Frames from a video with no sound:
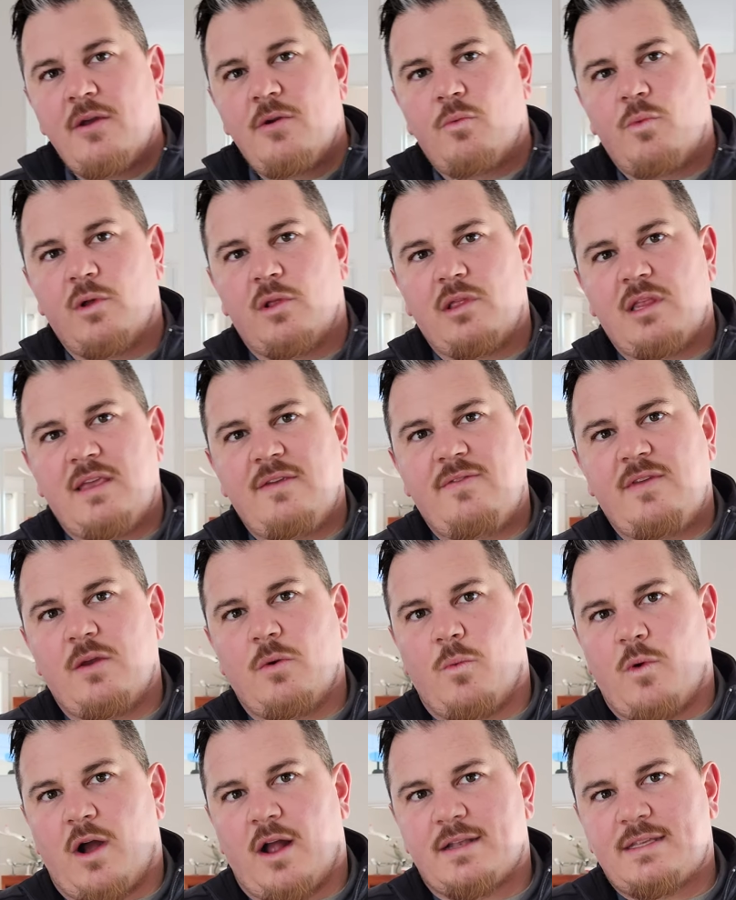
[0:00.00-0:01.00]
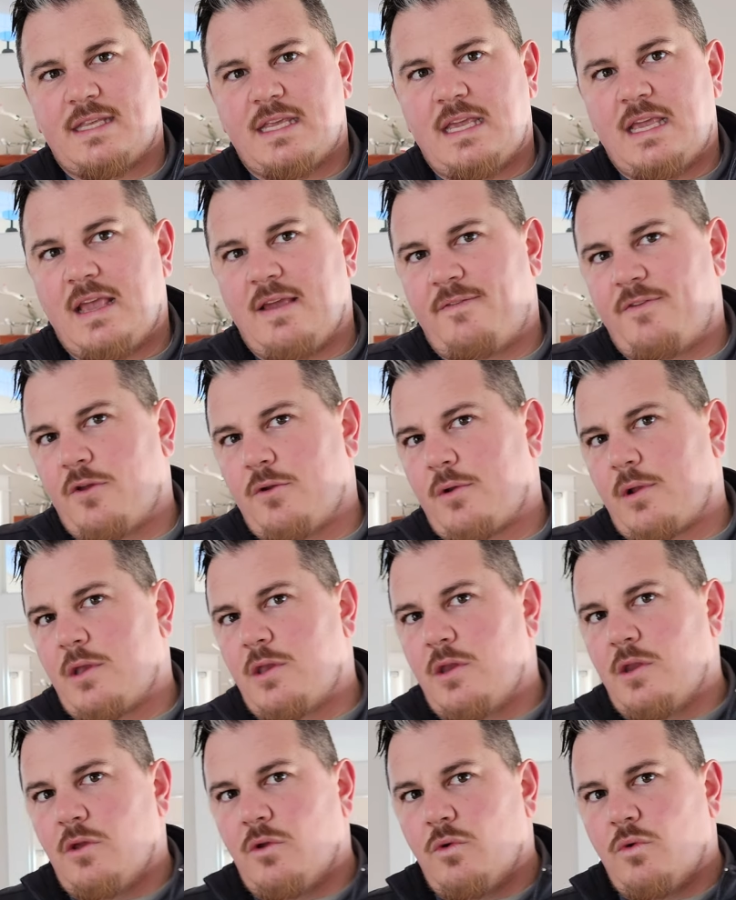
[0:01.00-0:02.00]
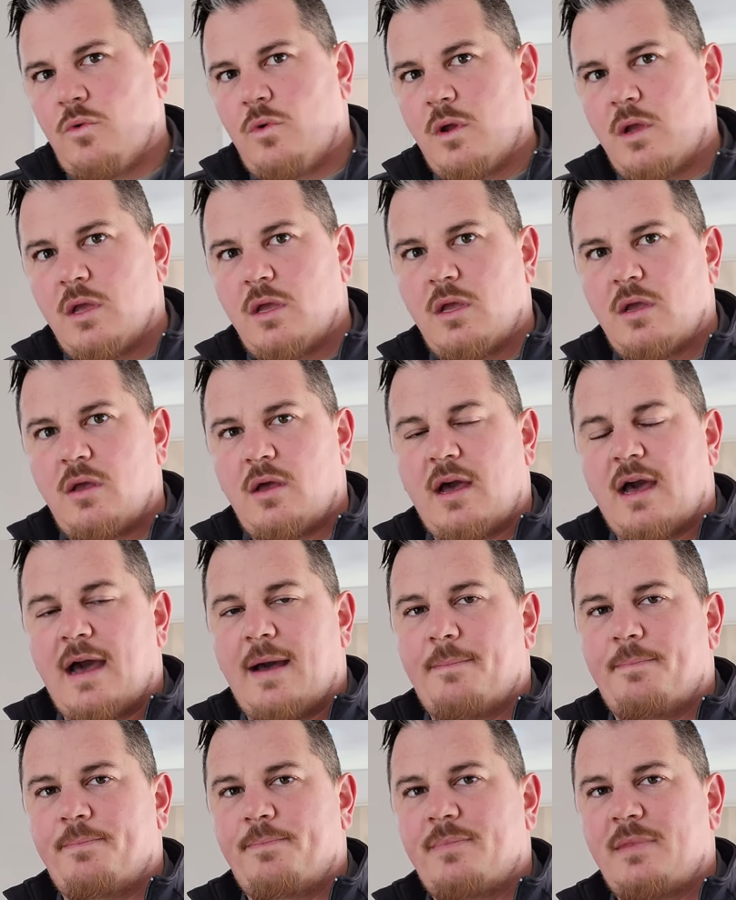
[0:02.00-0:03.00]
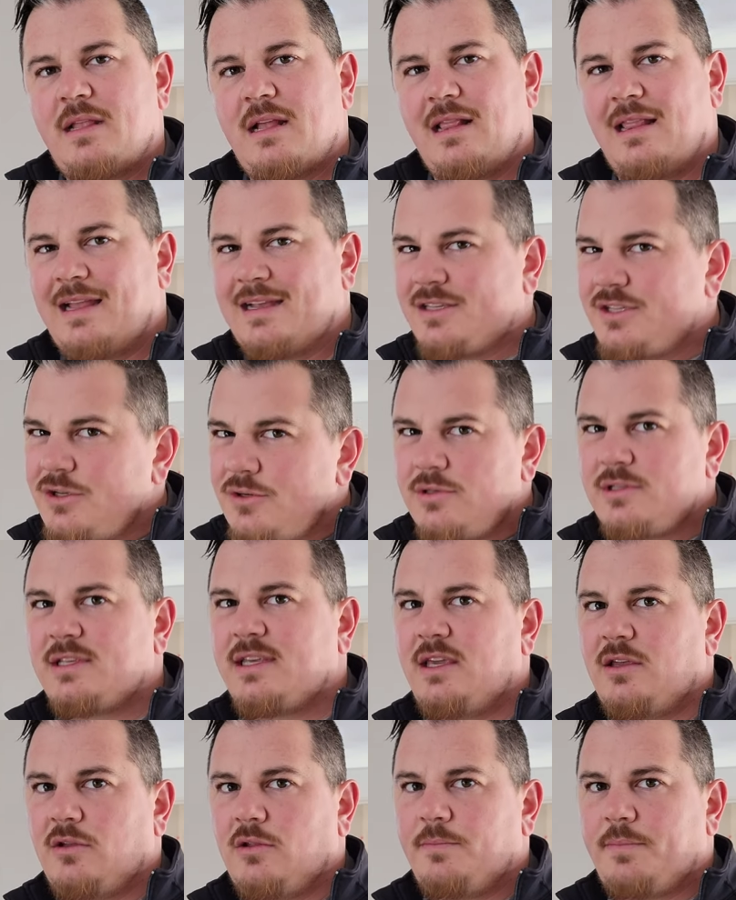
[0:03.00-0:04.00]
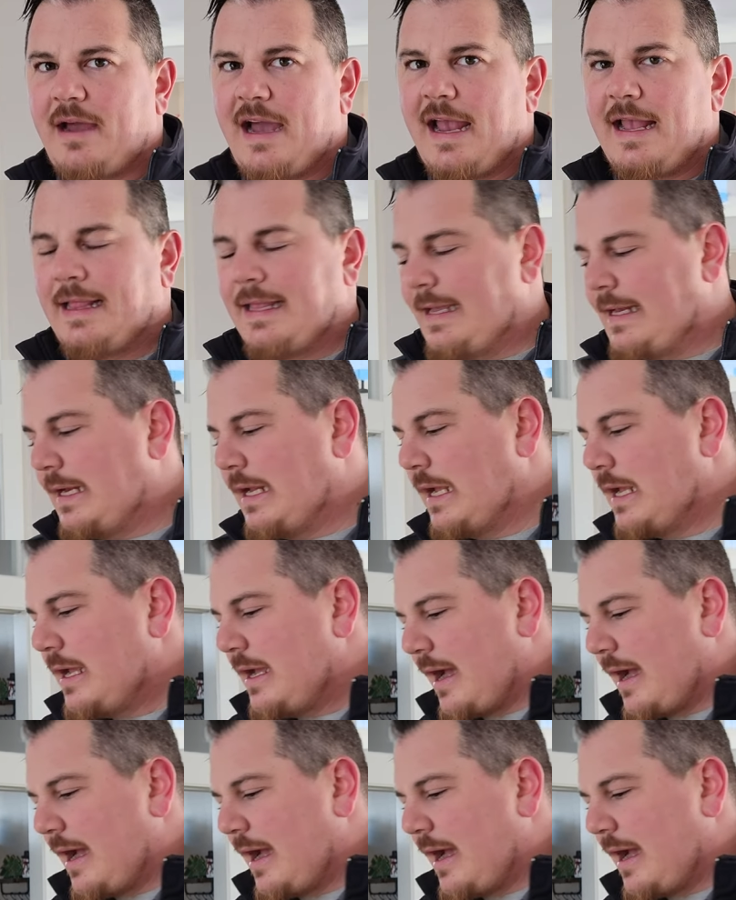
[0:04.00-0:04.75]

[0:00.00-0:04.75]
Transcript: will leave you wanting if you're a new um, a lesser skilled pilot,